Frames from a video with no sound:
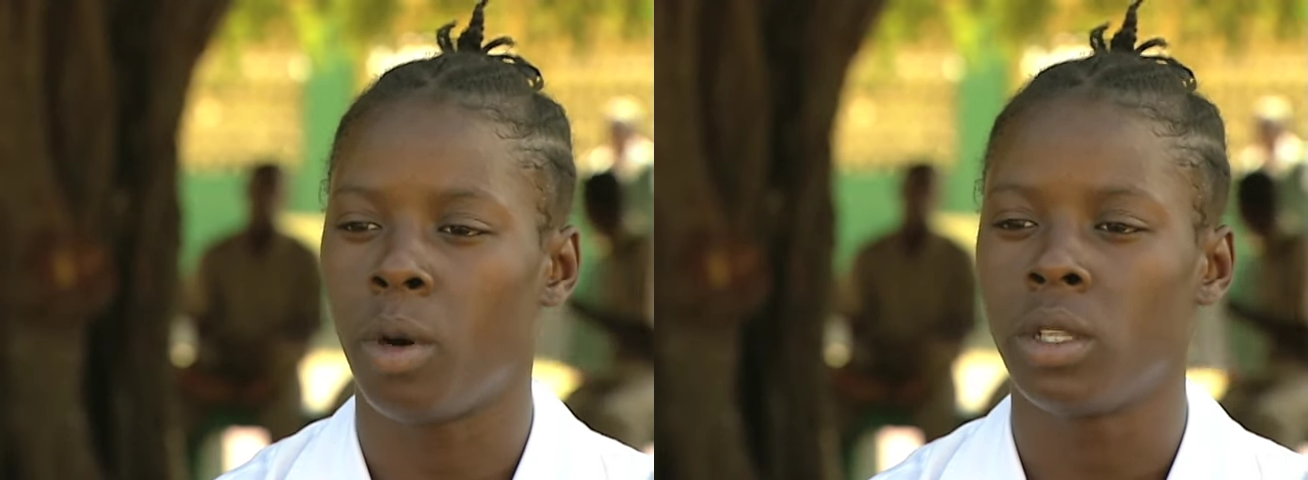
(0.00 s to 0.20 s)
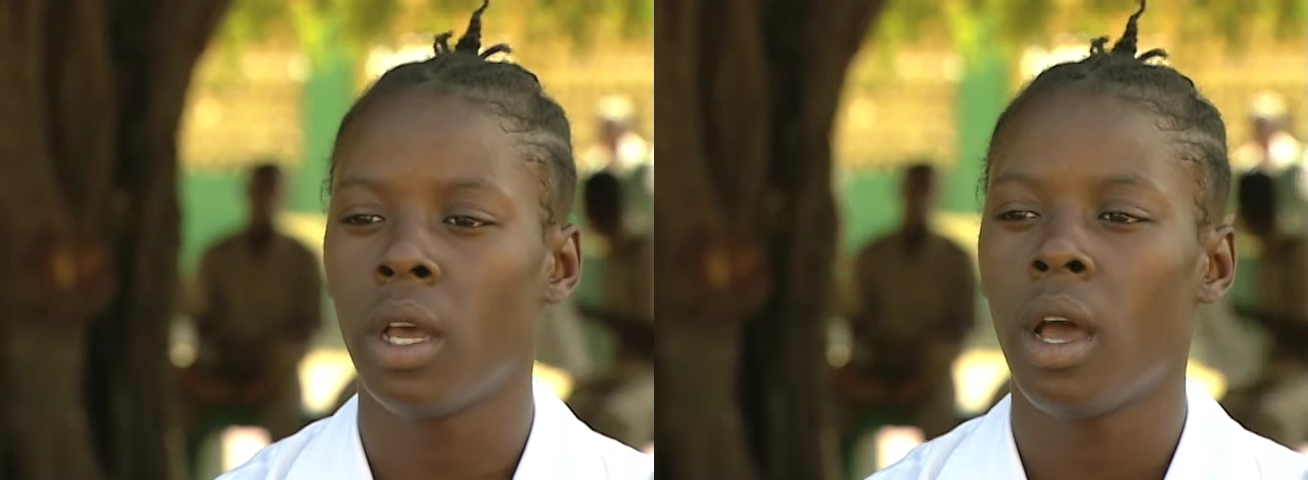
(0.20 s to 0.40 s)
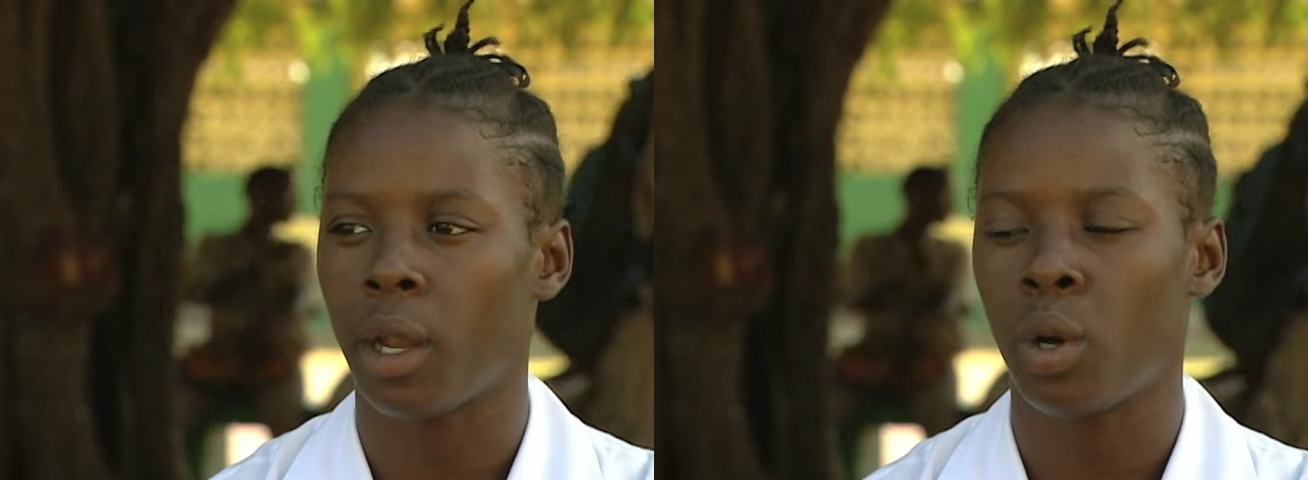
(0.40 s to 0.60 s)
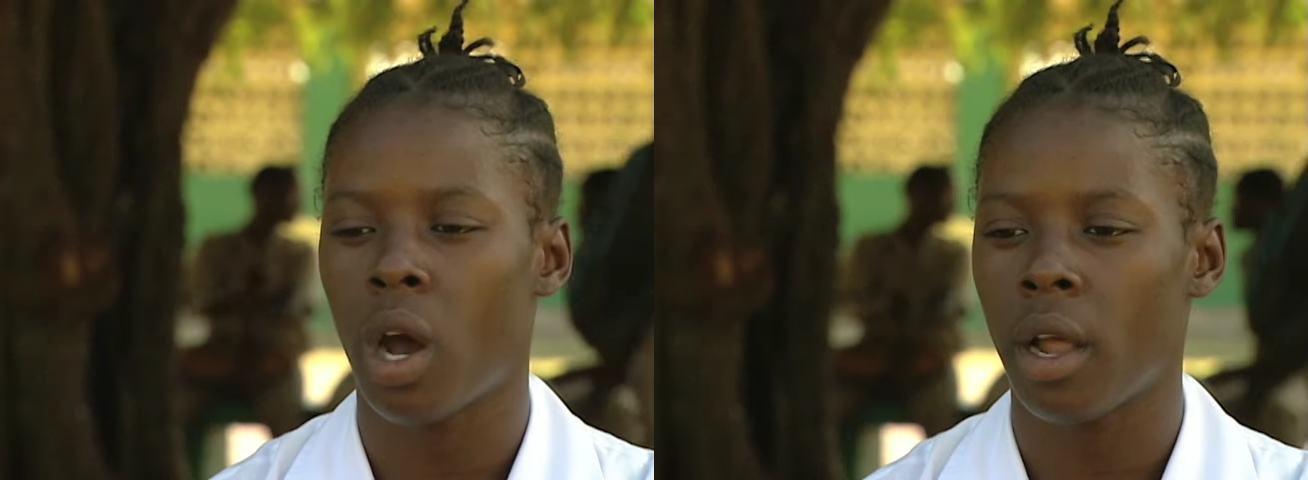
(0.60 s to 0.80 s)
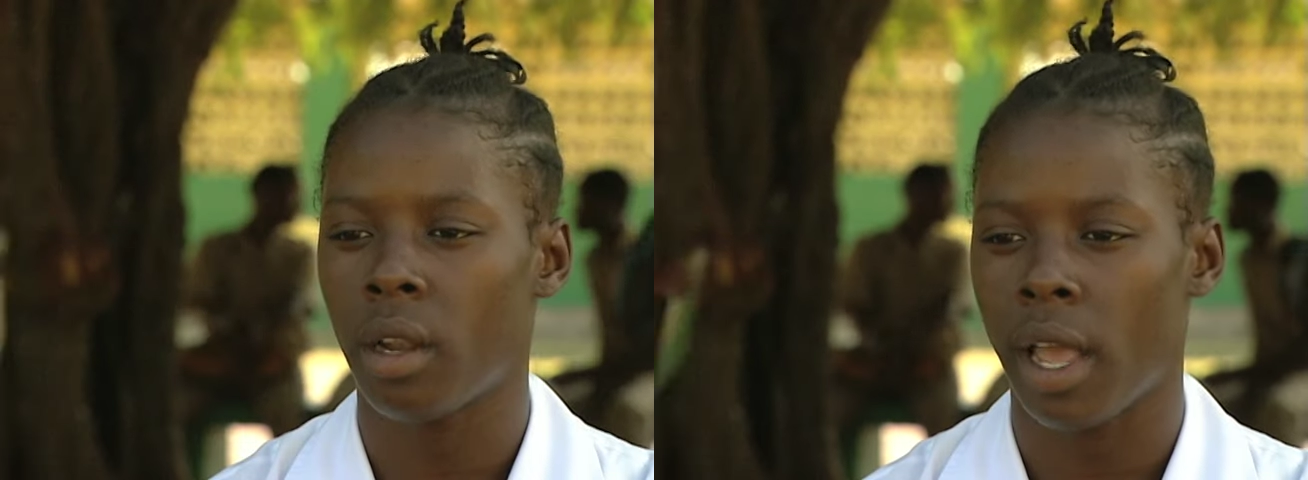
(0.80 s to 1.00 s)
but I
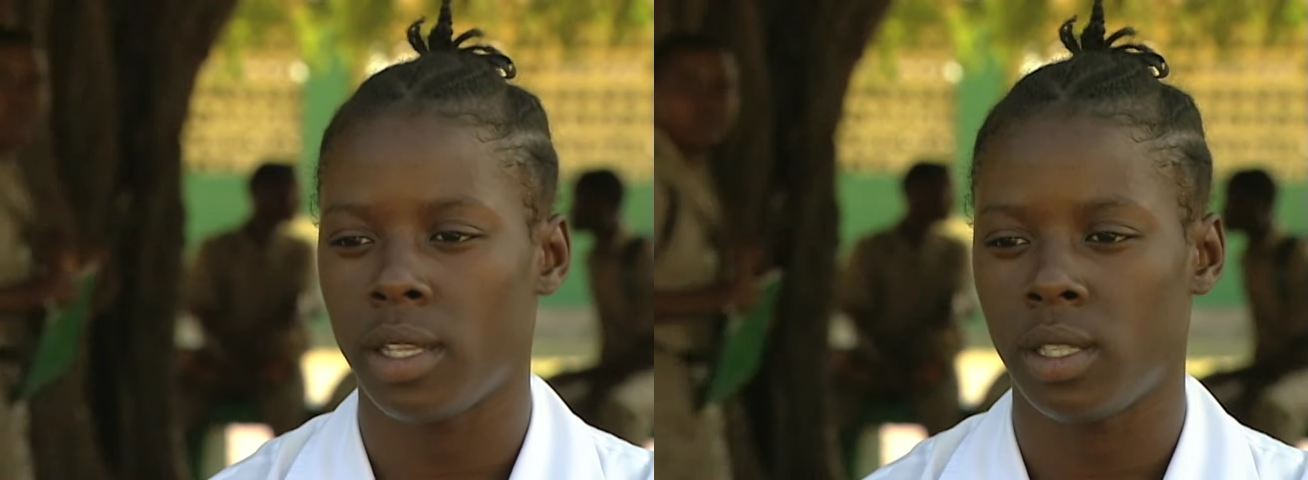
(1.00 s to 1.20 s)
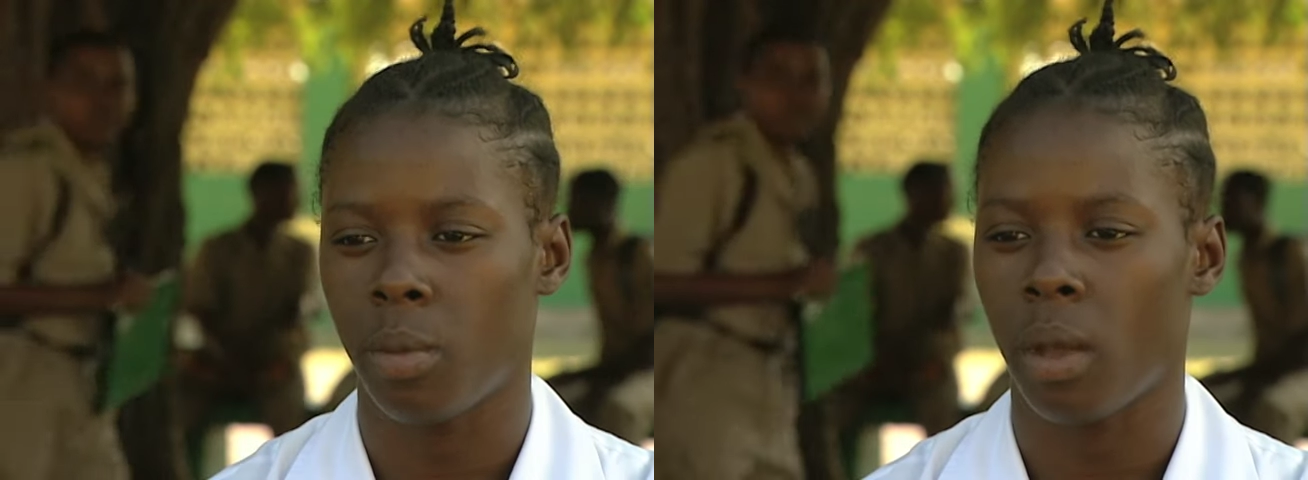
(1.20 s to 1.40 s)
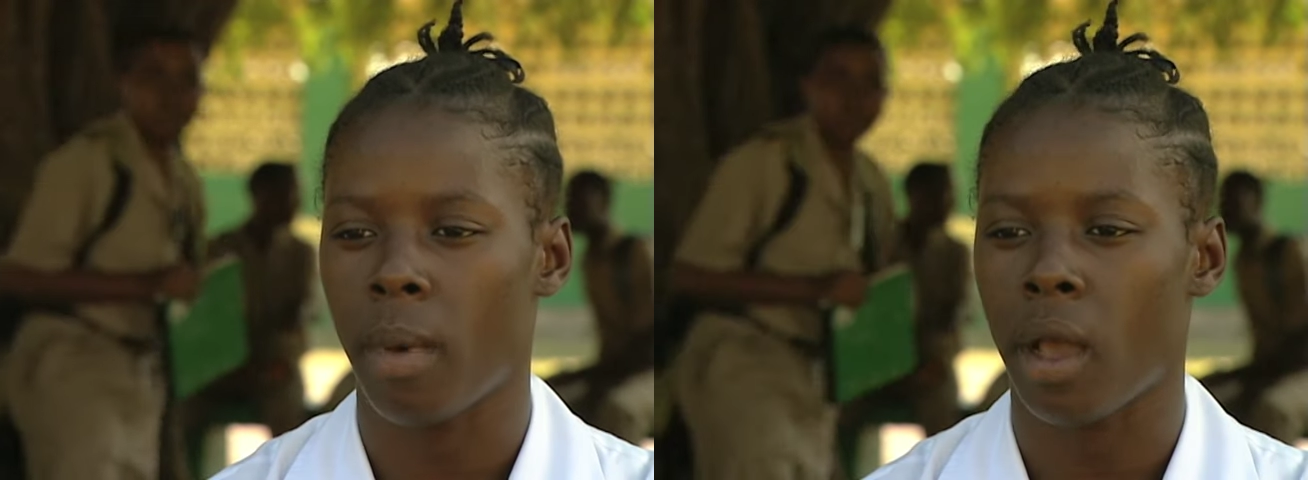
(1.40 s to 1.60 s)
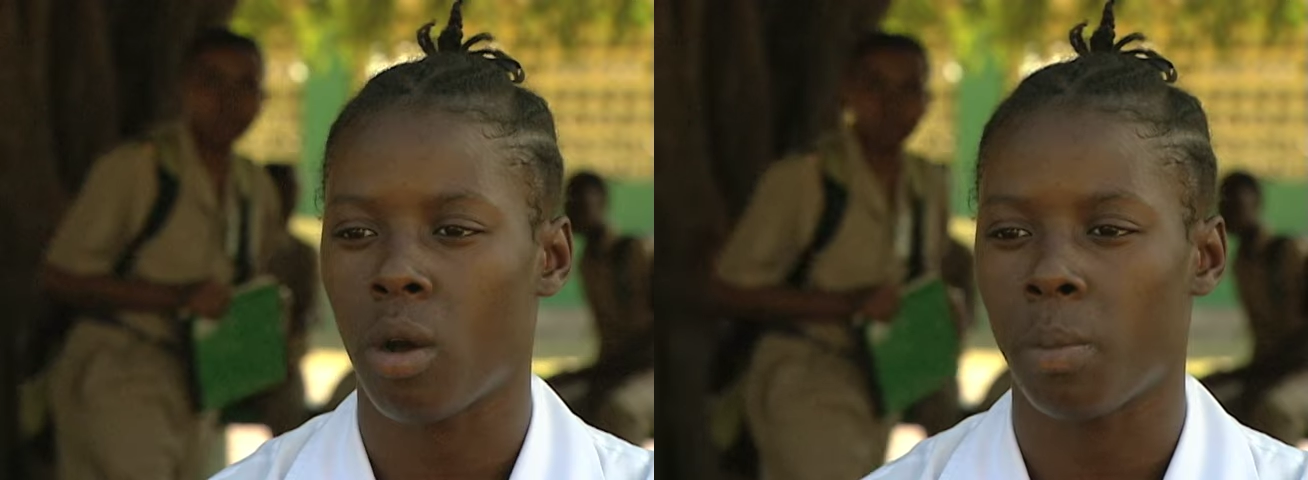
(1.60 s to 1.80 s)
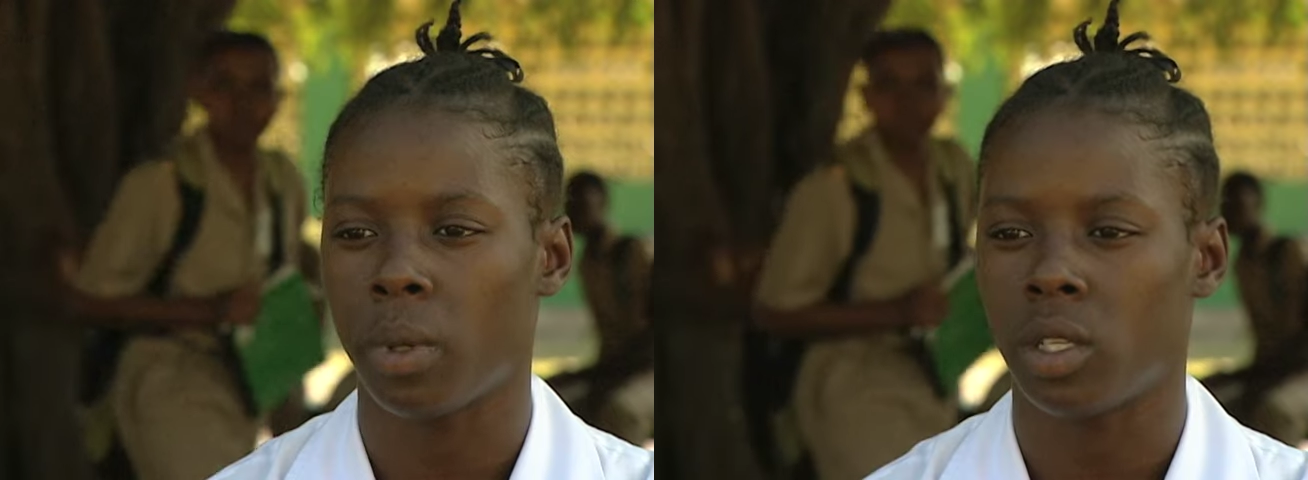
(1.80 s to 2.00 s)
don't underestimate my
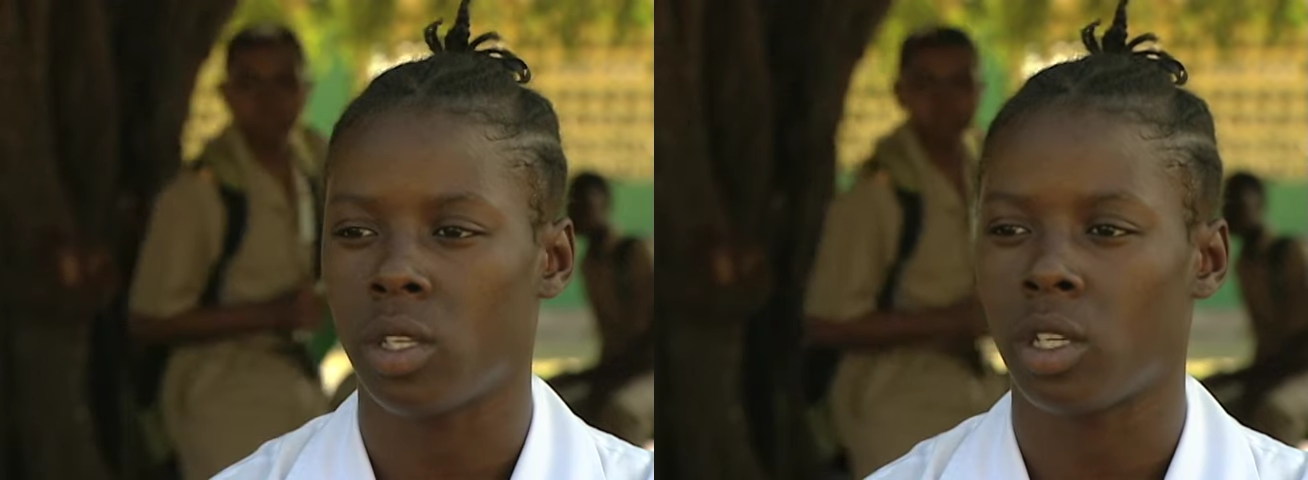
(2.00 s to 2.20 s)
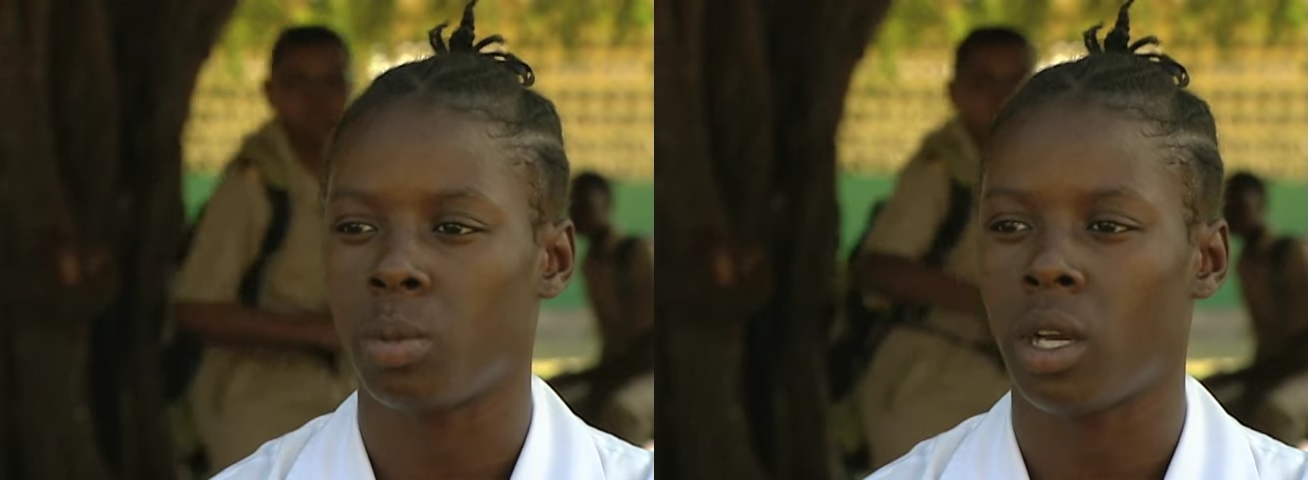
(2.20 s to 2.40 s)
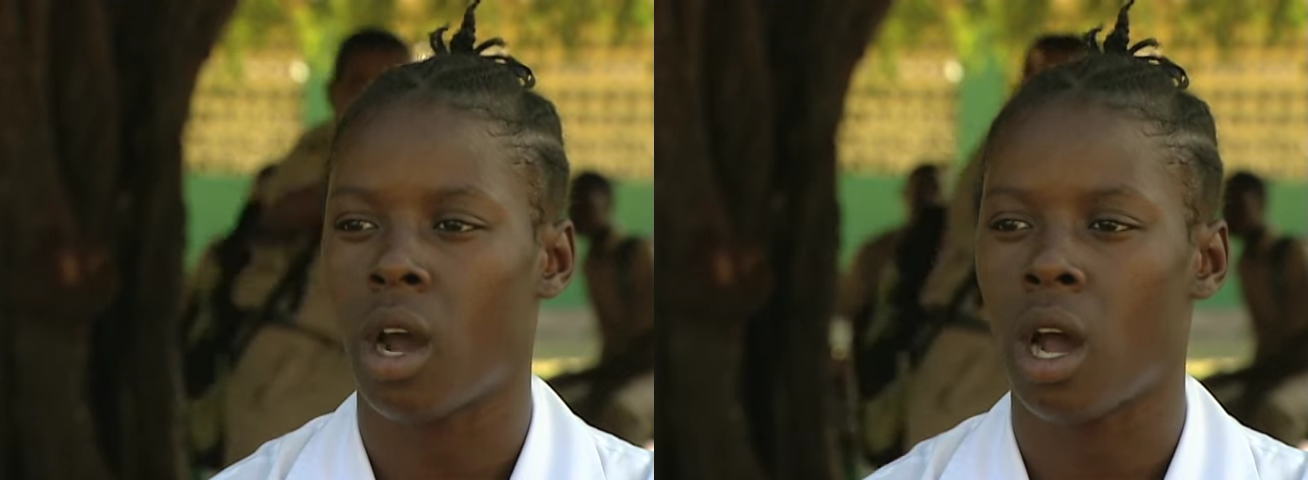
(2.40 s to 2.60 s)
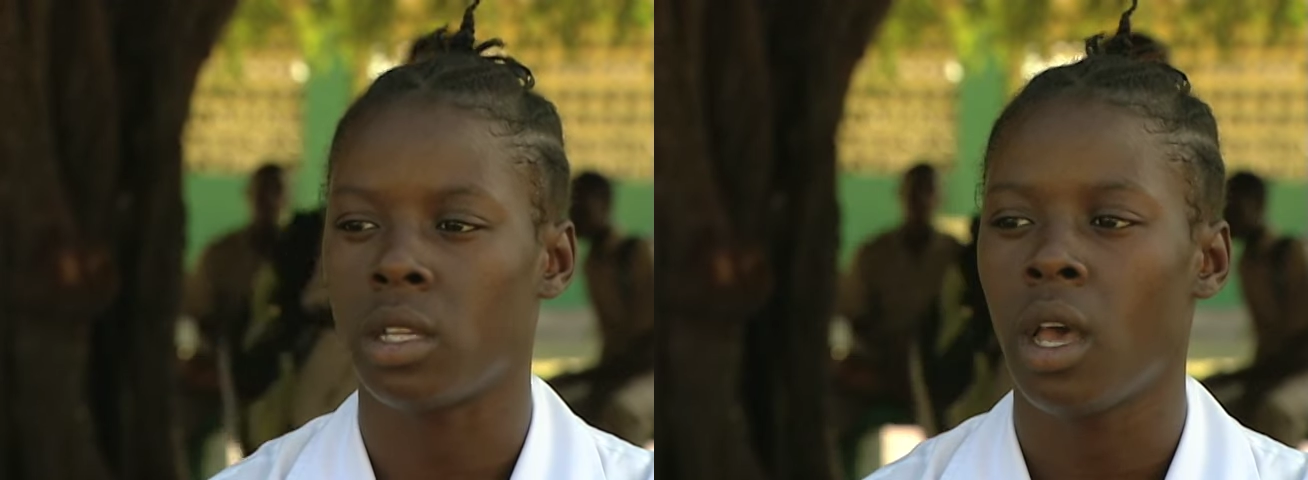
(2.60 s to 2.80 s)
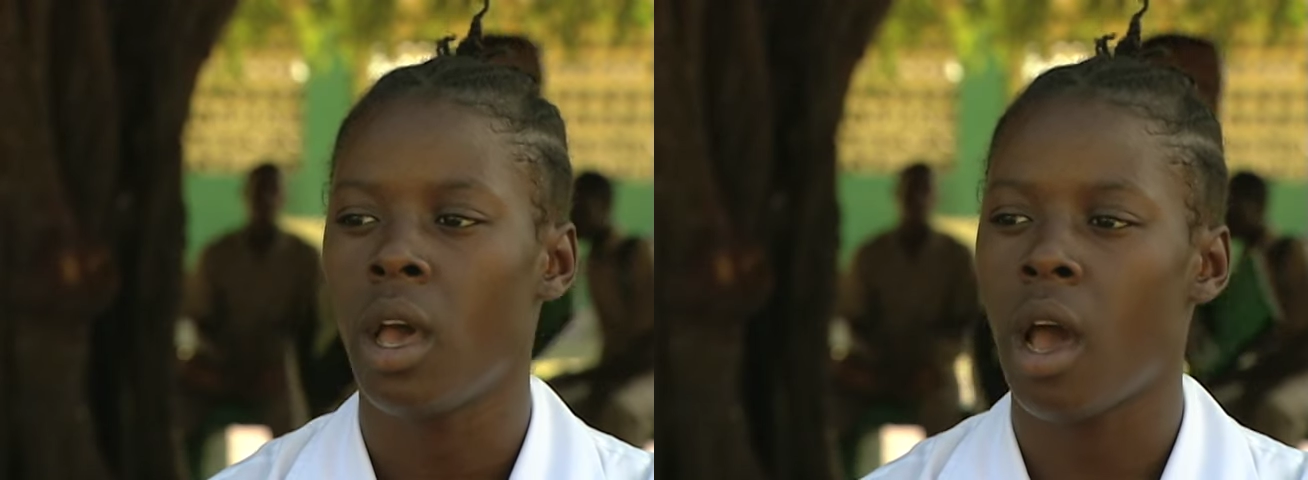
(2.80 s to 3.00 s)
competitors because